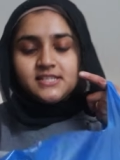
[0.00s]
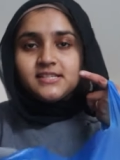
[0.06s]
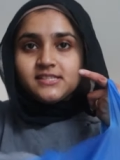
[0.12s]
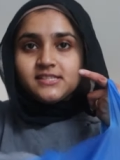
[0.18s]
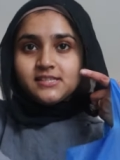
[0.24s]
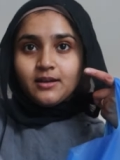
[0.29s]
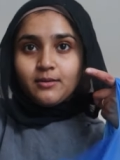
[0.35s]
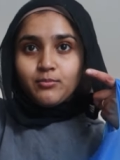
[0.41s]
did
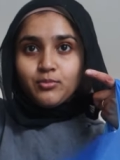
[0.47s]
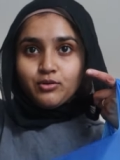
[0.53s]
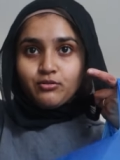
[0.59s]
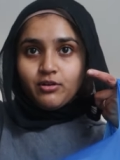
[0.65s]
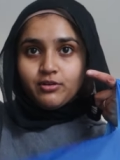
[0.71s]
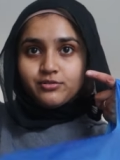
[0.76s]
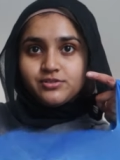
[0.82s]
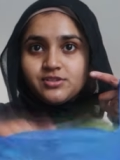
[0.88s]
some
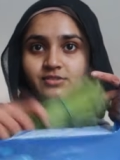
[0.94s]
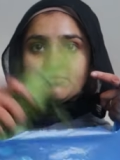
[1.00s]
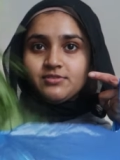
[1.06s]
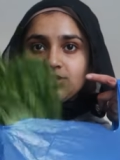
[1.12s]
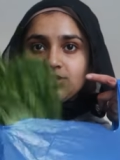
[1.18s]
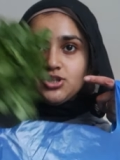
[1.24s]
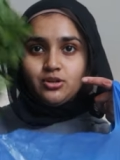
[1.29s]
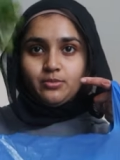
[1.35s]

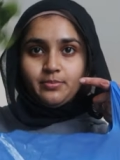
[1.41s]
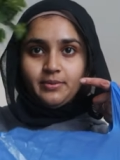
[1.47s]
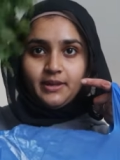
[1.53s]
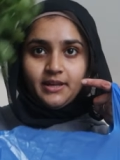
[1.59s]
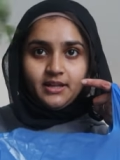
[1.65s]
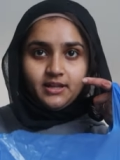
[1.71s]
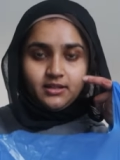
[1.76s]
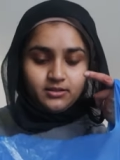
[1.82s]
grocery
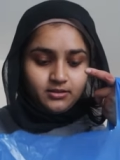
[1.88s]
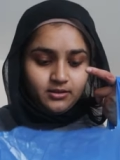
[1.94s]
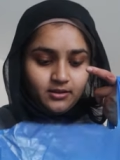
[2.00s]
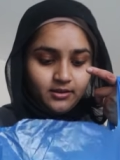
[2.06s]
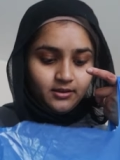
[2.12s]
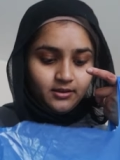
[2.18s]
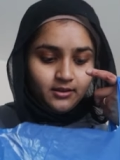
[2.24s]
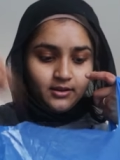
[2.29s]
shopping